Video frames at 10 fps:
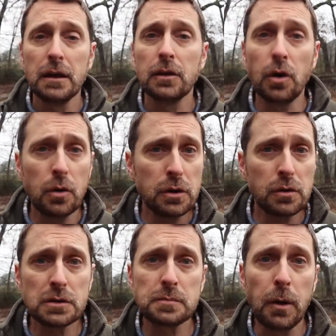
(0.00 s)
Go to
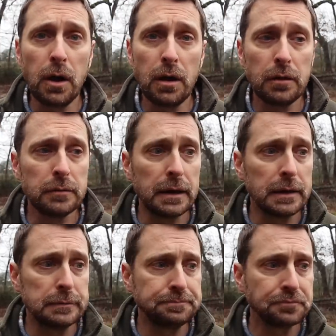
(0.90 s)
your small
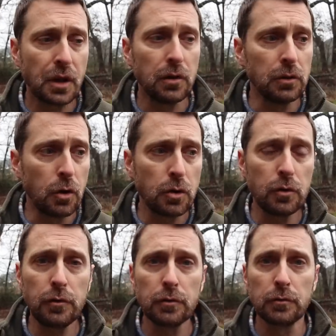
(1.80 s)
um,
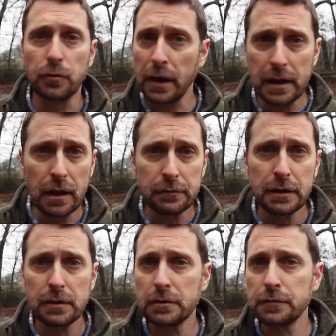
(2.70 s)
local grain
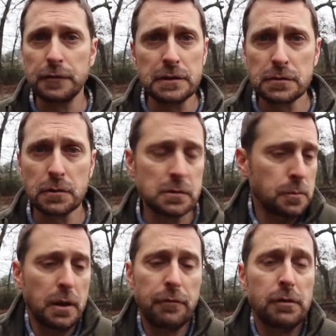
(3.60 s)
elevators, feed stores,
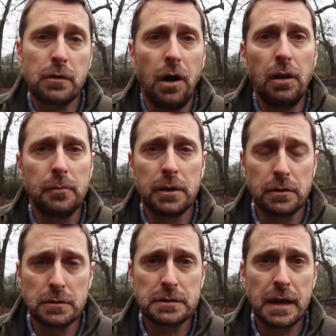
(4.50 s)
whatever you call them in
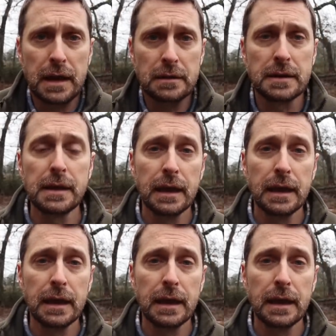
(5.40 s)
your state,